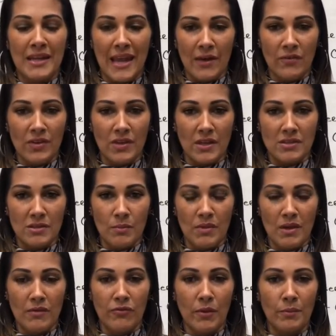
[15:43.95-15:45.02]
everything to
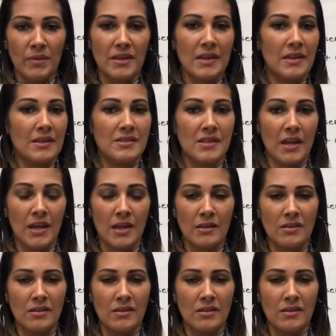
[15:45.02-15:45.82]
me from beginning to end?